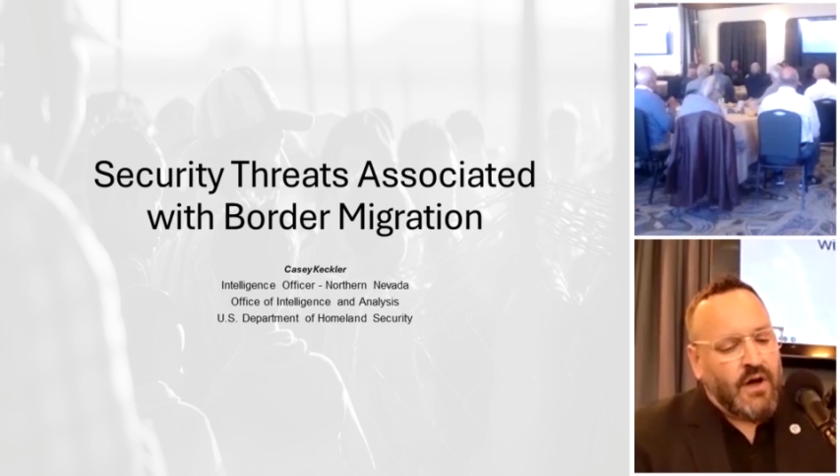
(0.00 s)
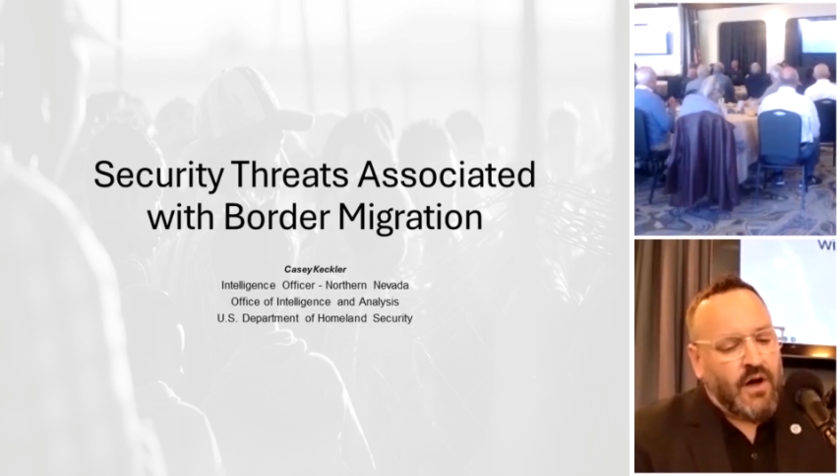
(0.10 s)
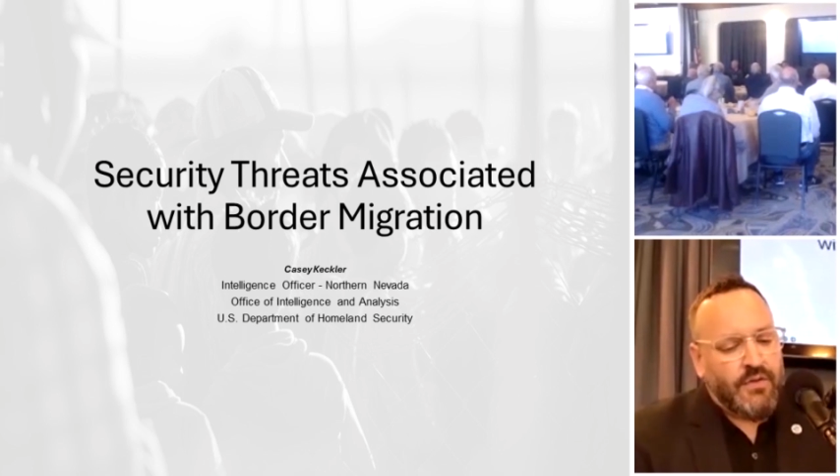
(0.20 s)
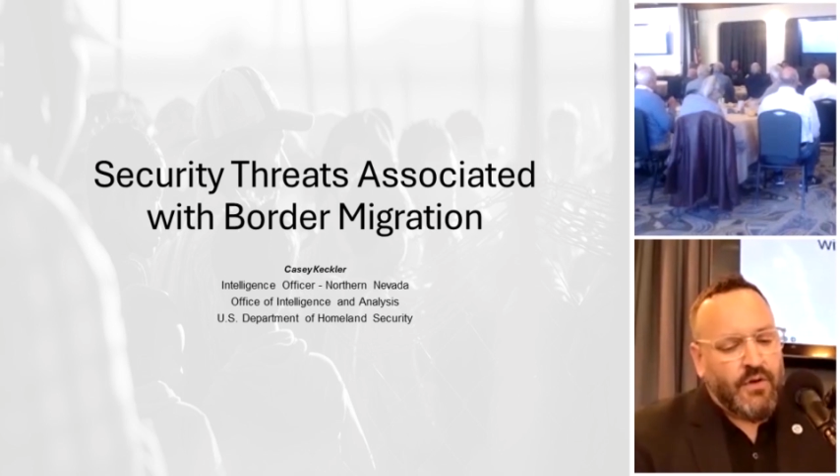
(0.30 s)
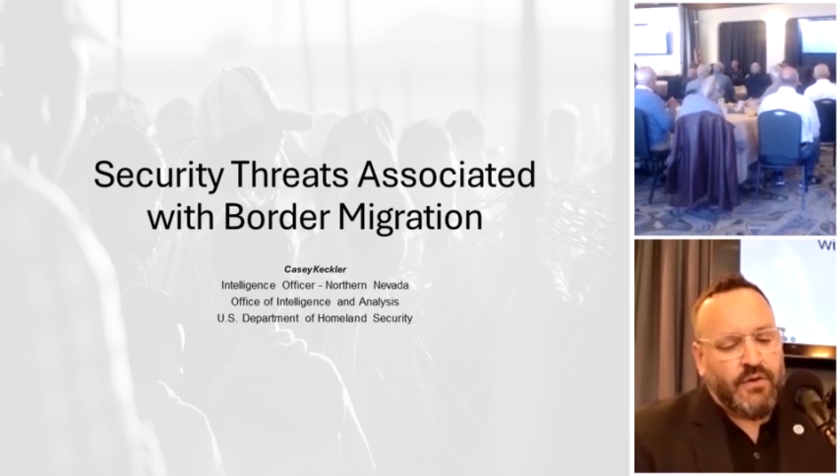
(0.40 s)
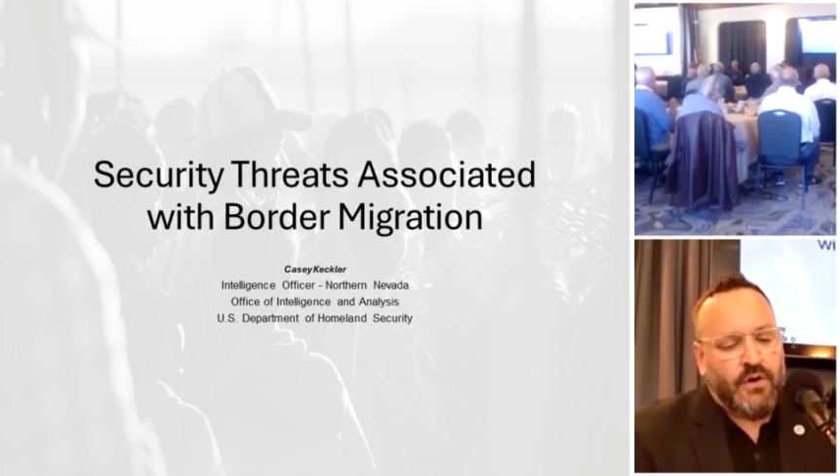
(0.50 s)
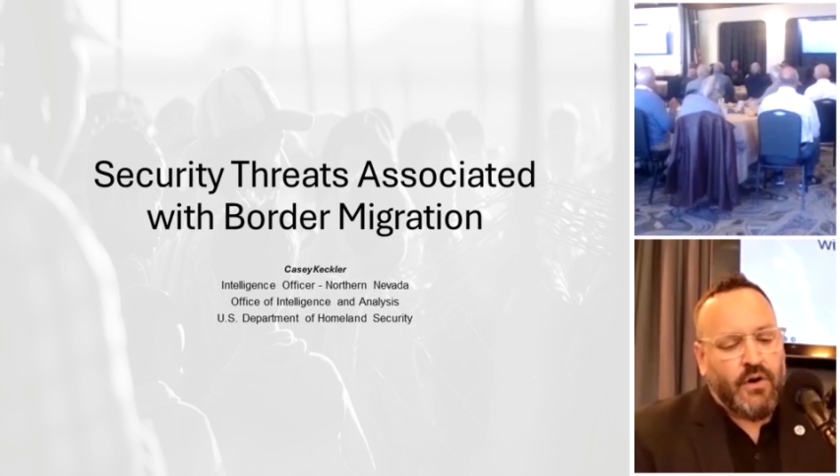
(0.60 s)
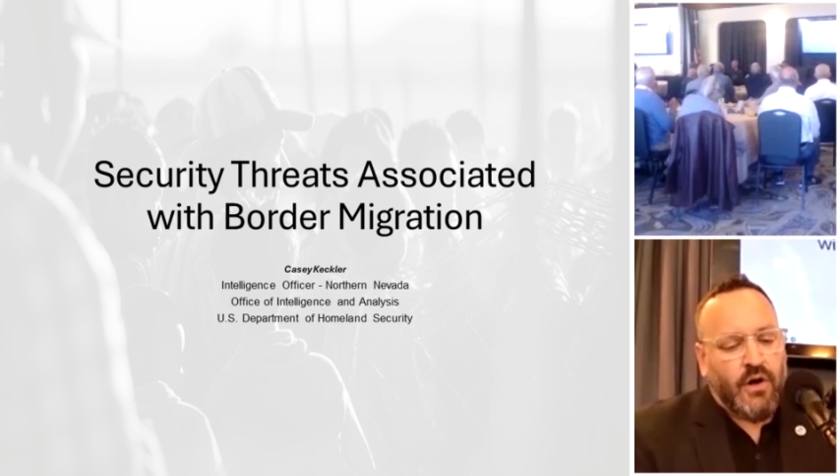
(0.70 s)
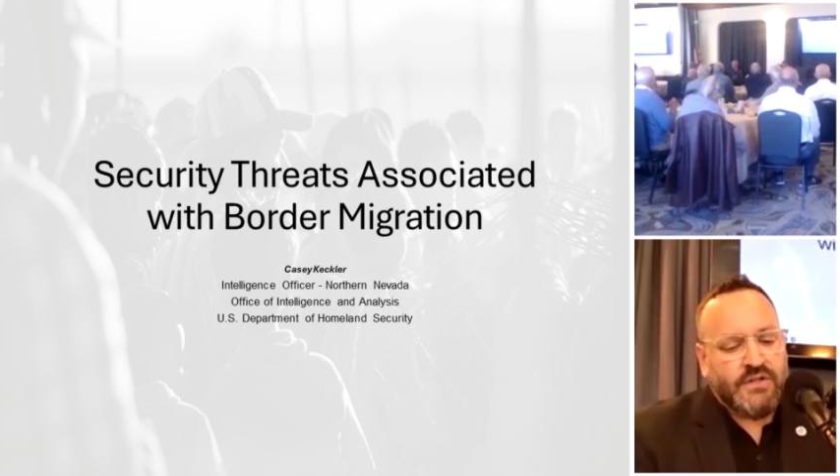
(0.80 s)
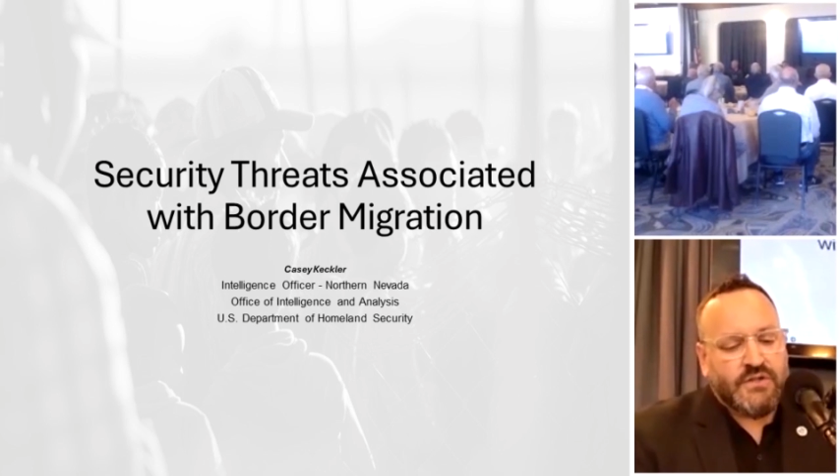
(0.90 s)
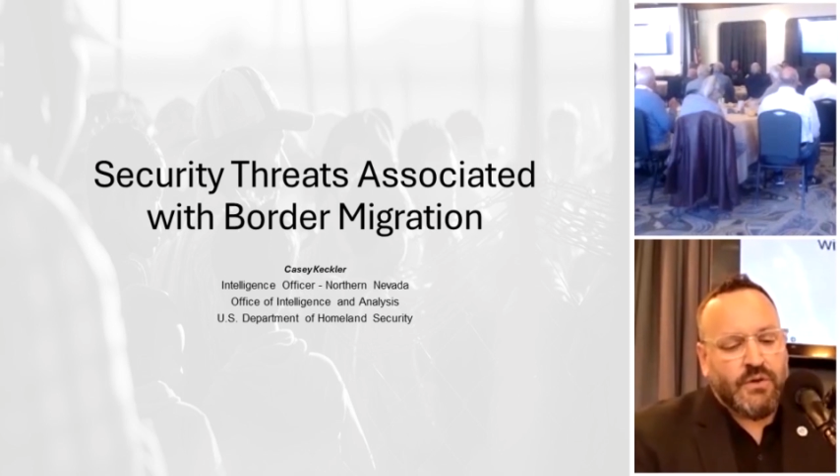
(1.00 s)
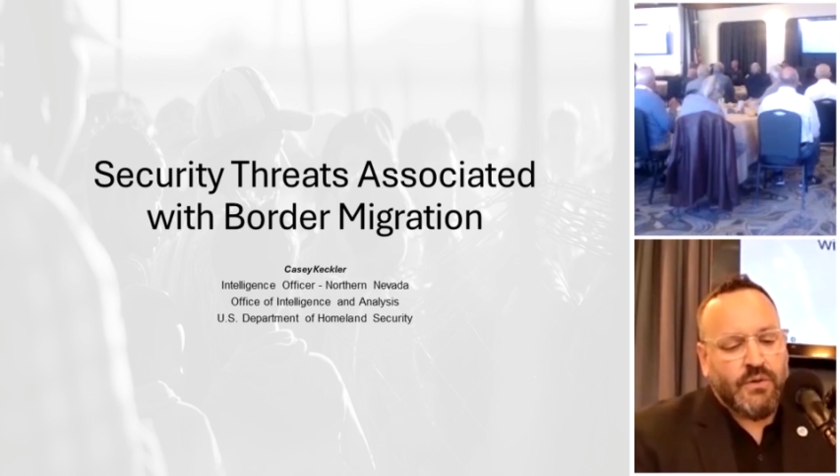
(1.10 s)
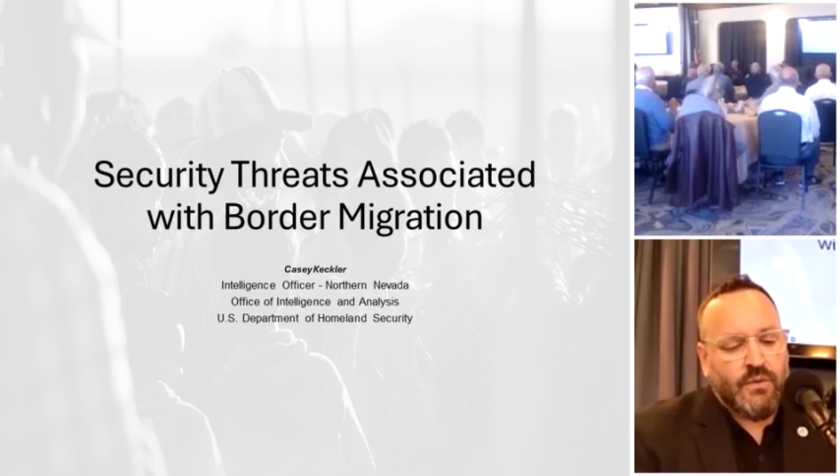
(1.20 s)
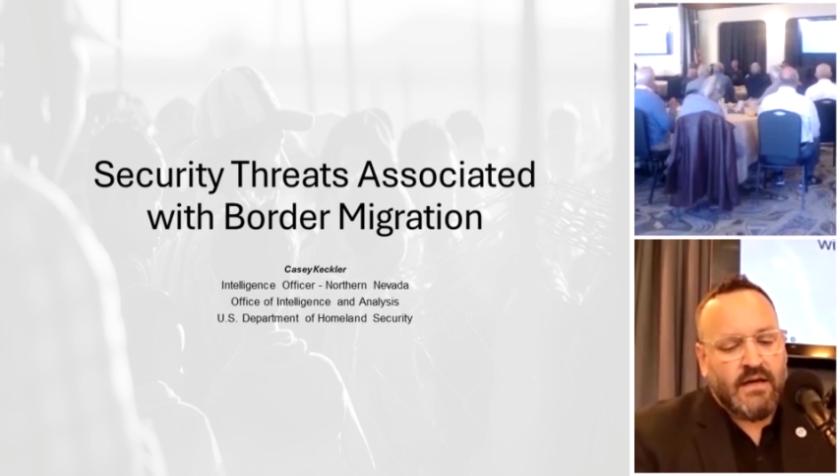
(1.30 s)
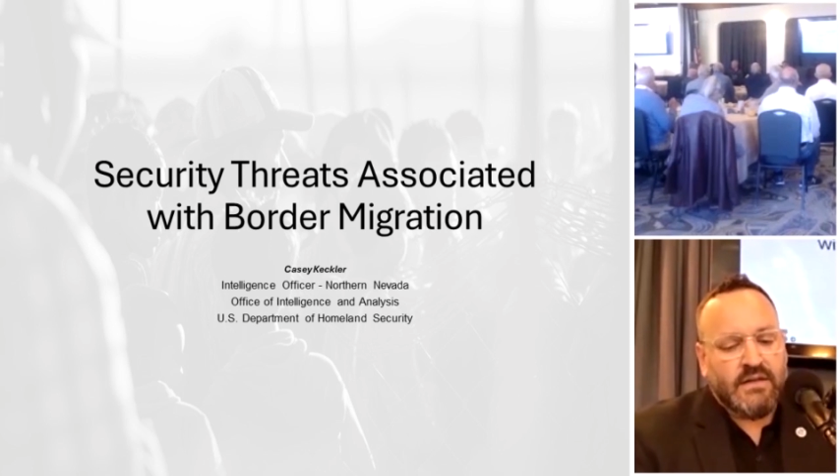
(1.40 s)
Although there are
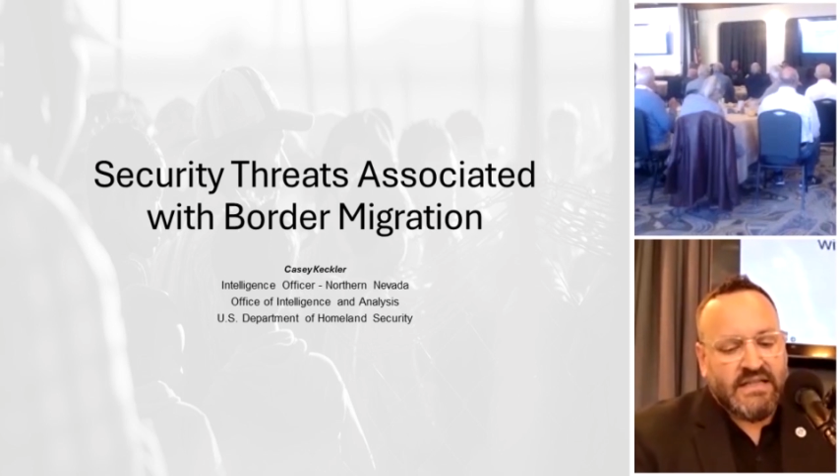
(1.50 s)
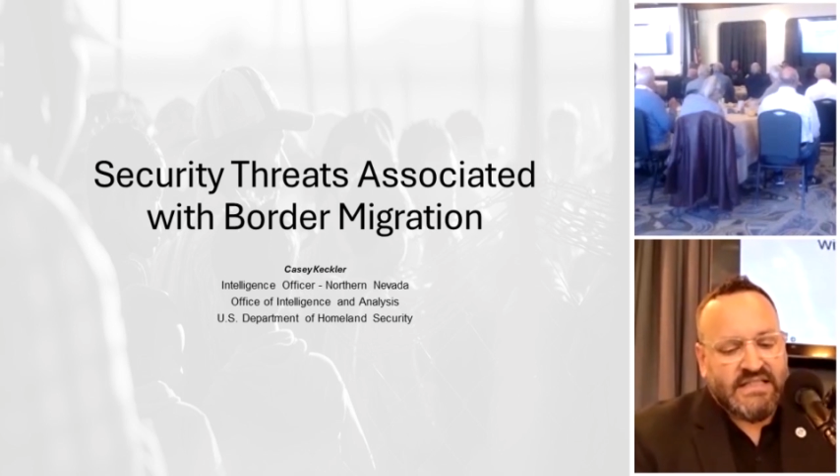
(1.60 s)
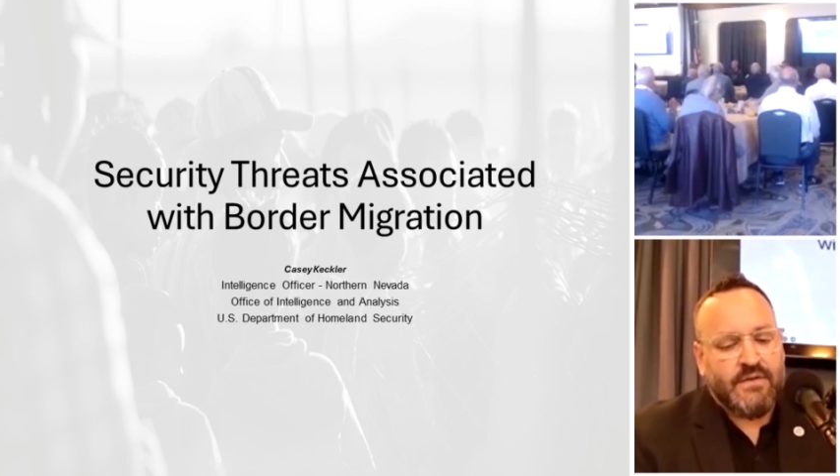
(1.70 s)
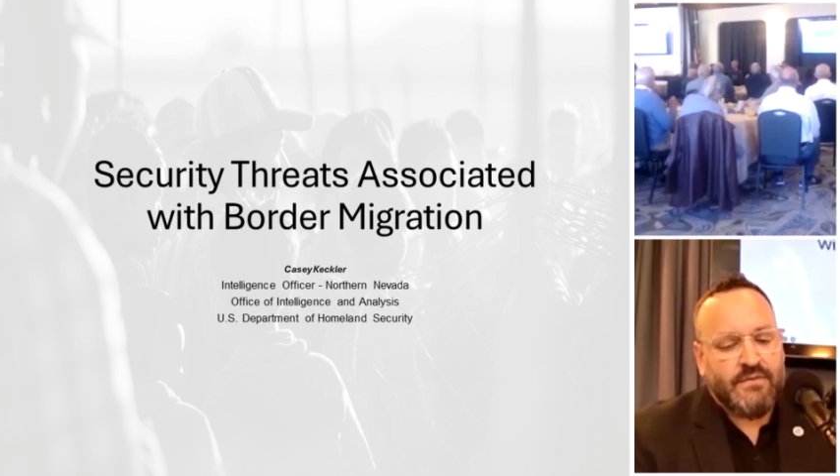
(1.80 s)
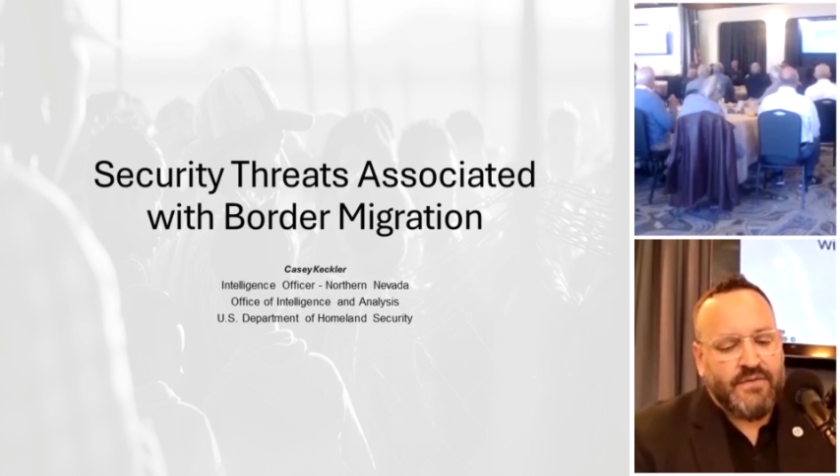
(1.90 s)
also illicit